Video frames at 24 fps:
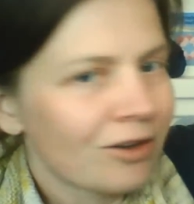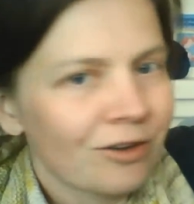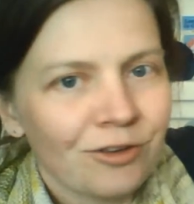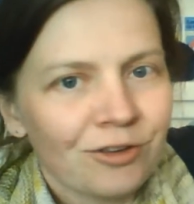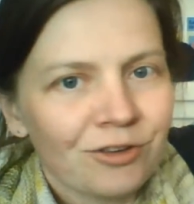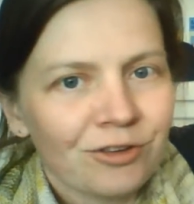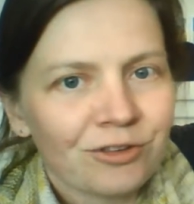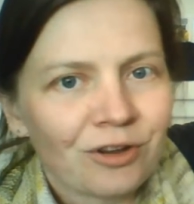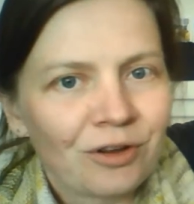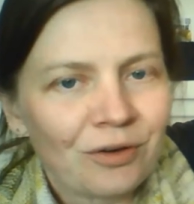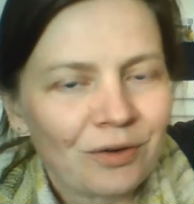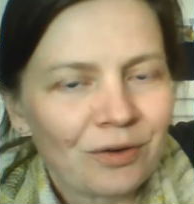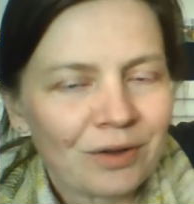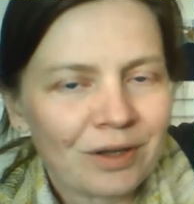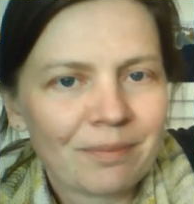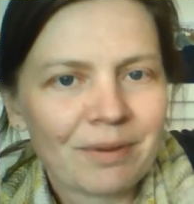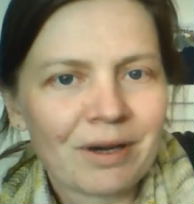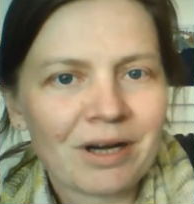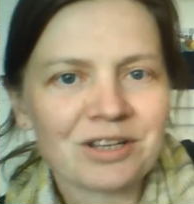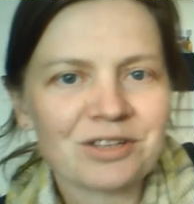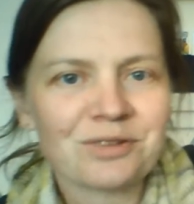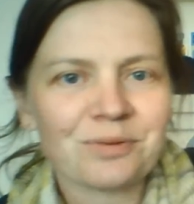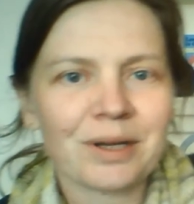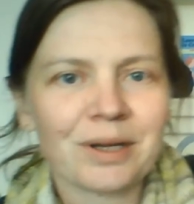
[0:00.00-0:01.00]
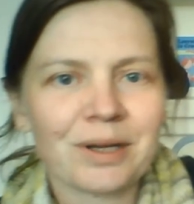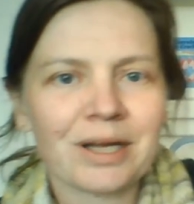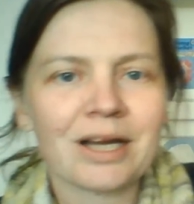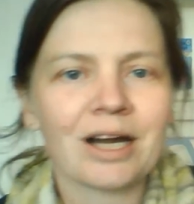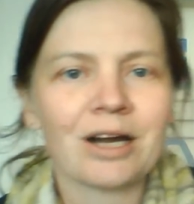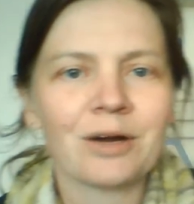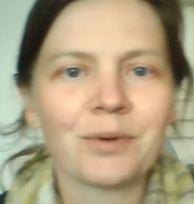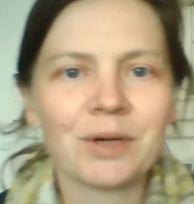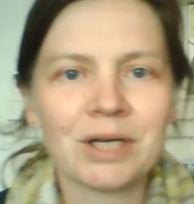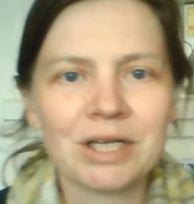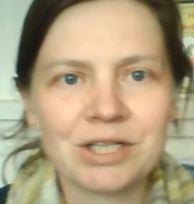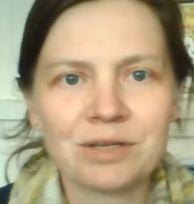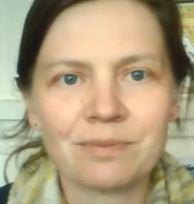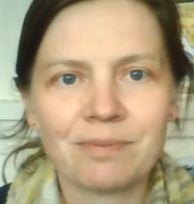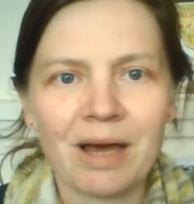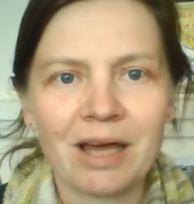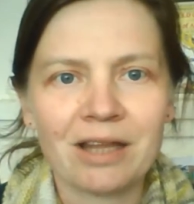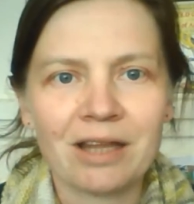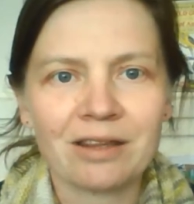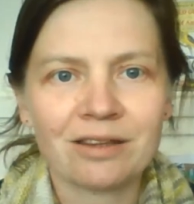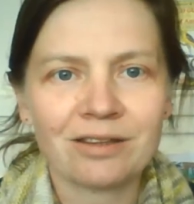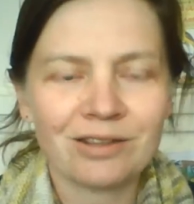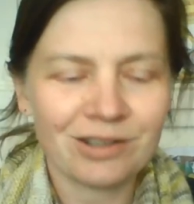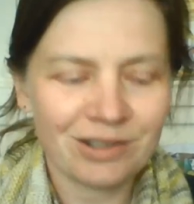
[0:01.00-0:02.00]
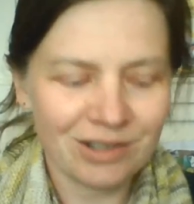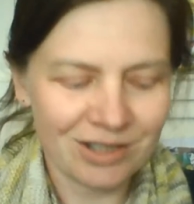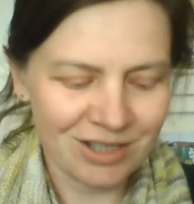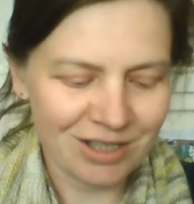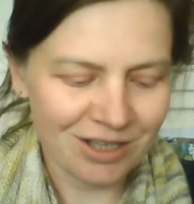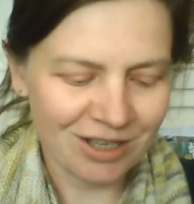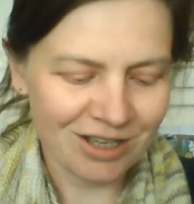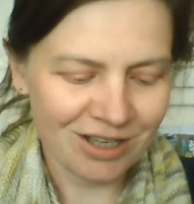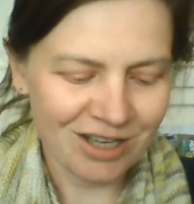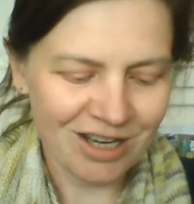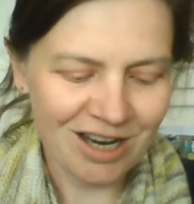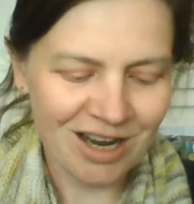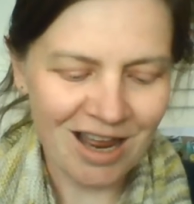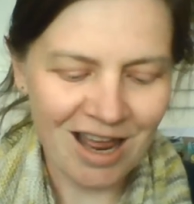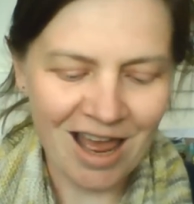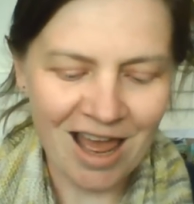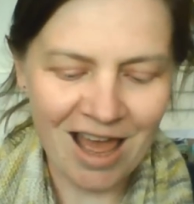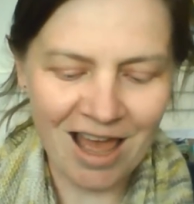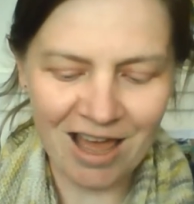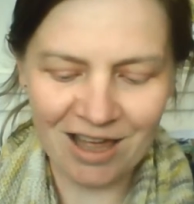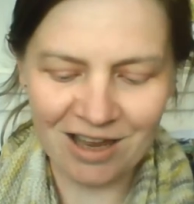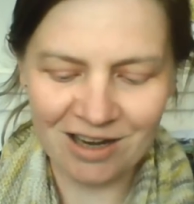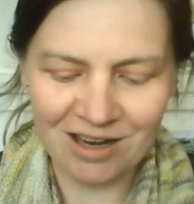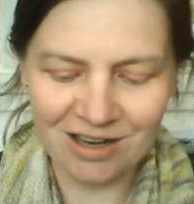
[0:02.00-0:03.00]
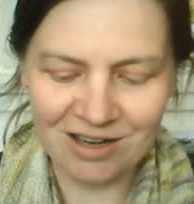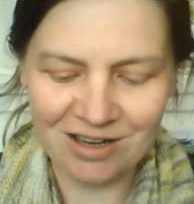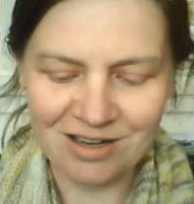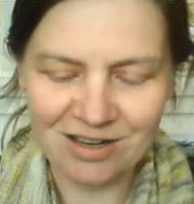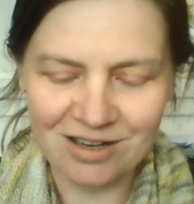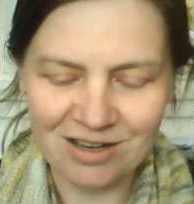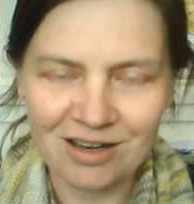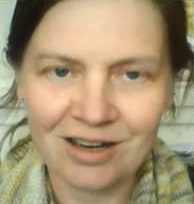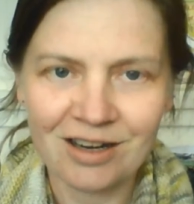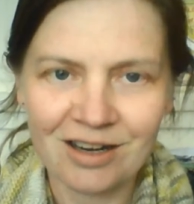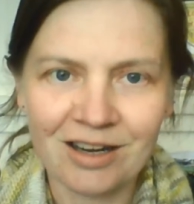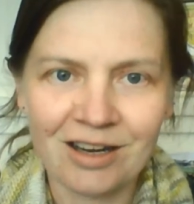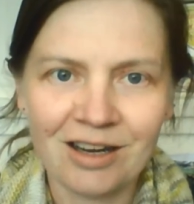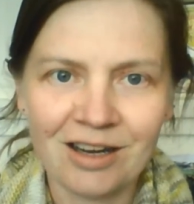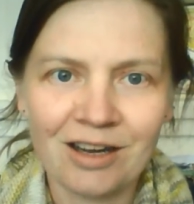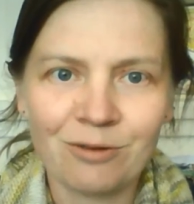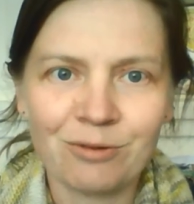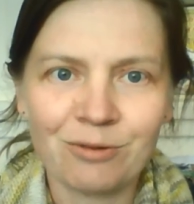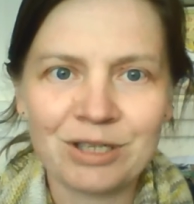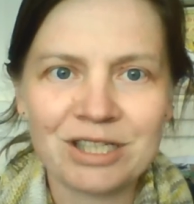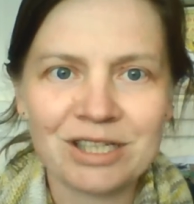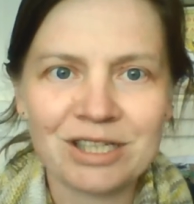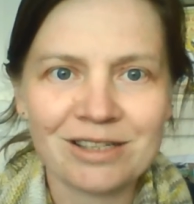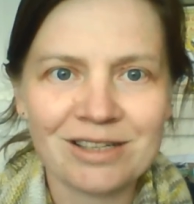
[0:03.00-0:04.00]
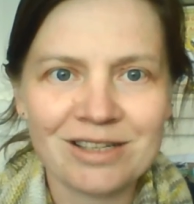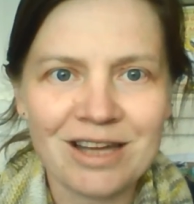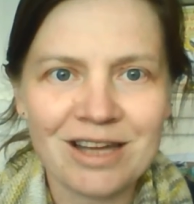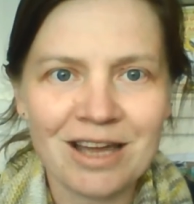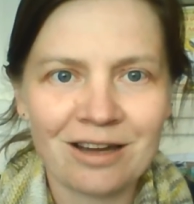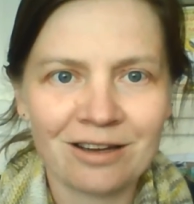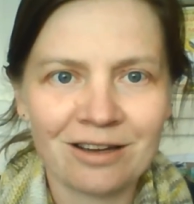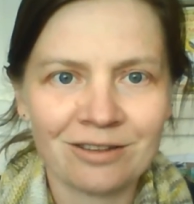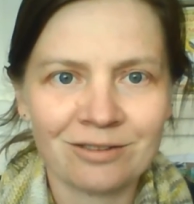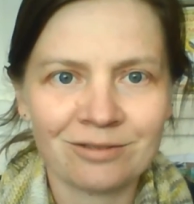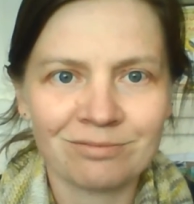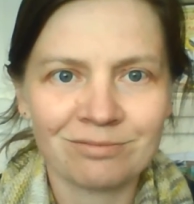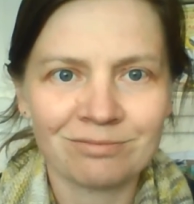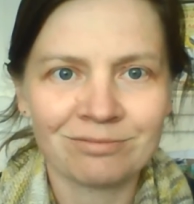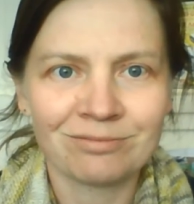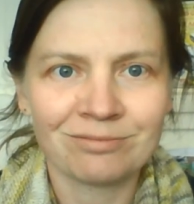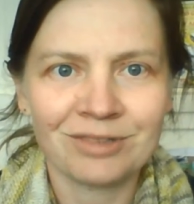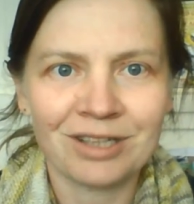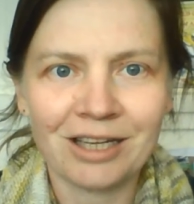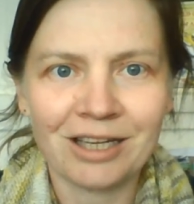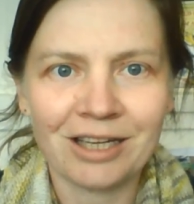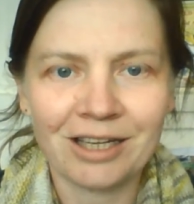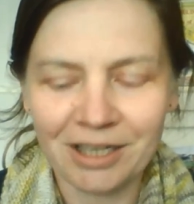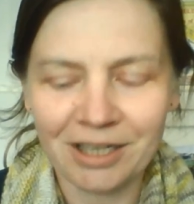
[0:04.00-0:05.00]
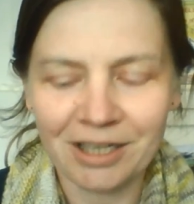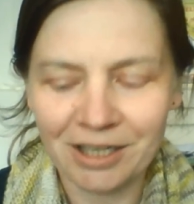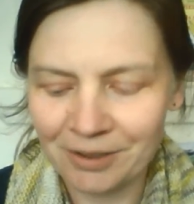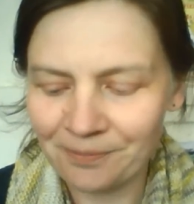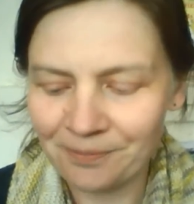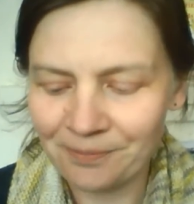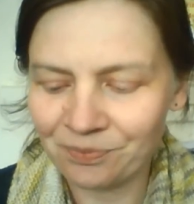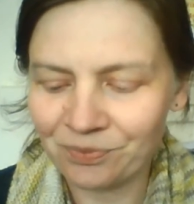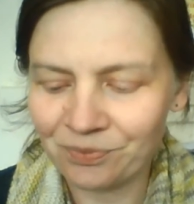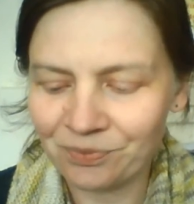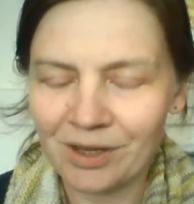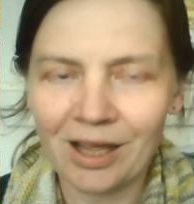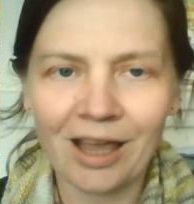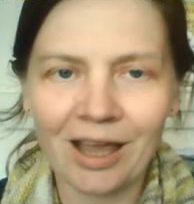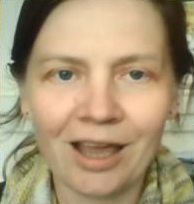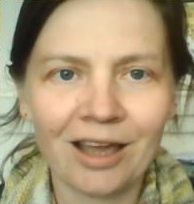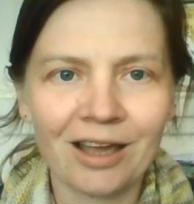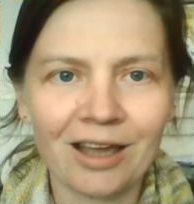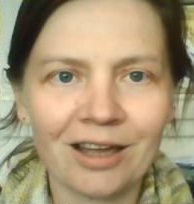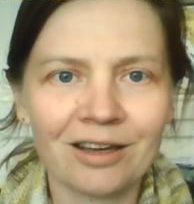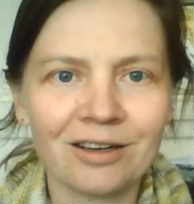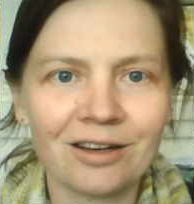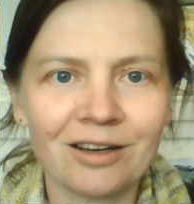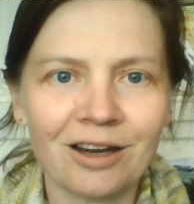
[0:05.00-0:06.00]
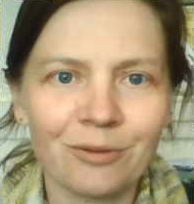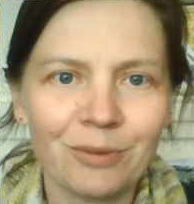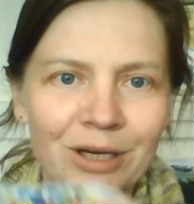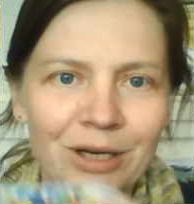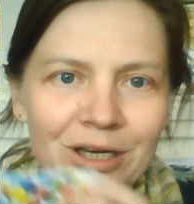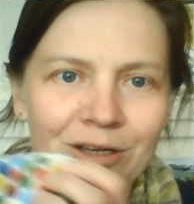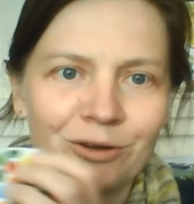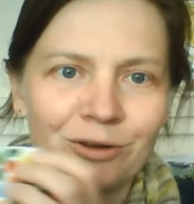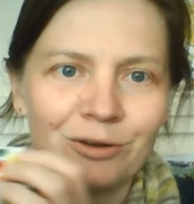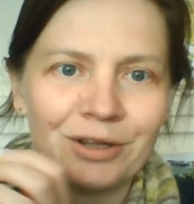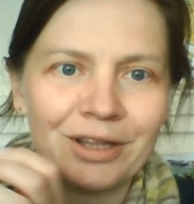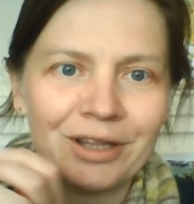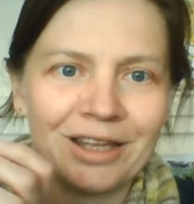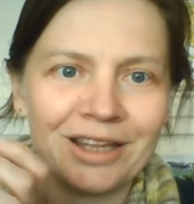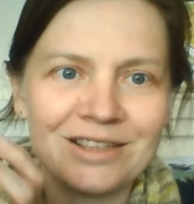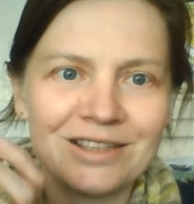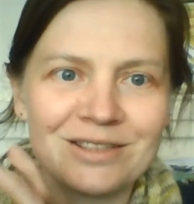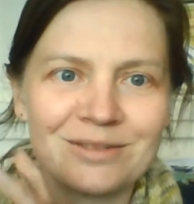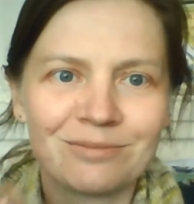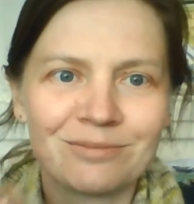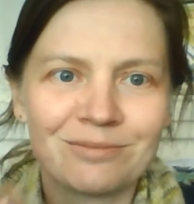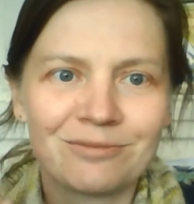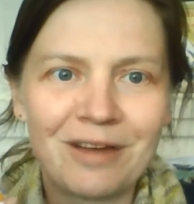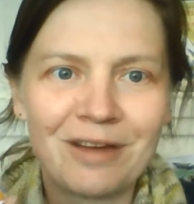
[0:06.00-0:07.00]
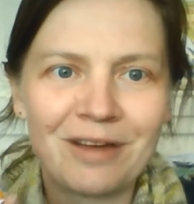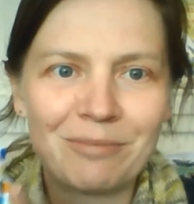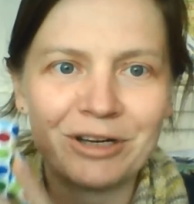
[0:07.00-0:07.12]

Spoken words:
So in the past week I went to Bathurst, which is a town near here, and I went looking at some fabric